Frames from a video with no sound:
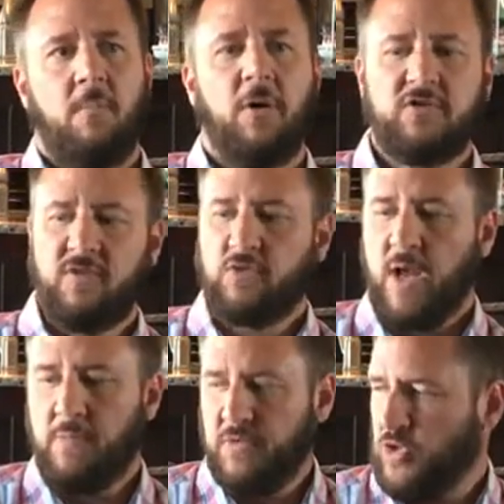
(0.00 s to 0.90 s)
Most of us
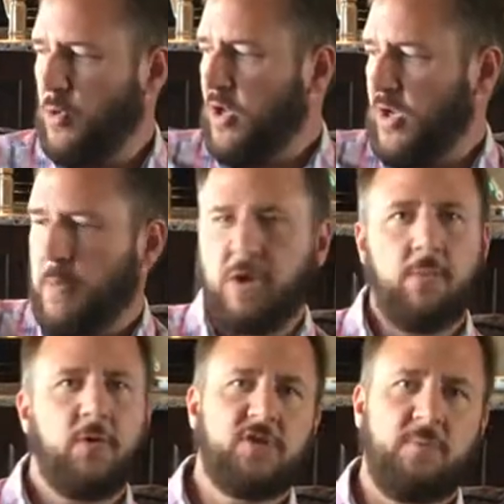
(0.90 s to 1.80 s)
try to show a dog, I'm a
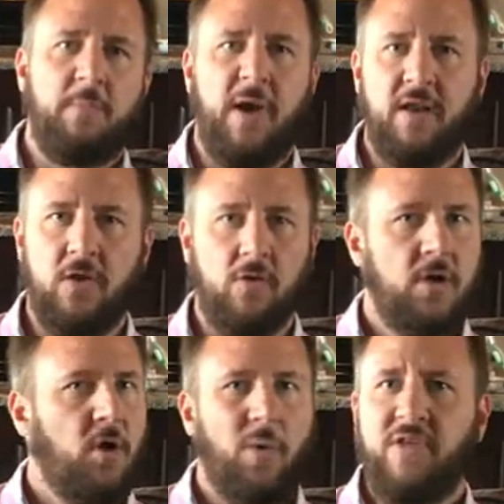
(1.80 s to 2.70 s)
good person by petting him.
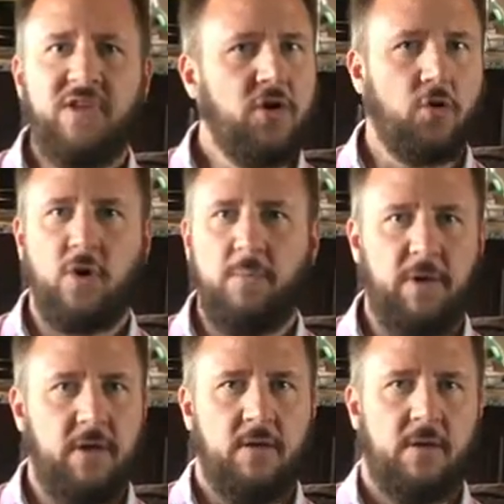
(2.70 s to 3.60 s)
Well, I think you're creepy.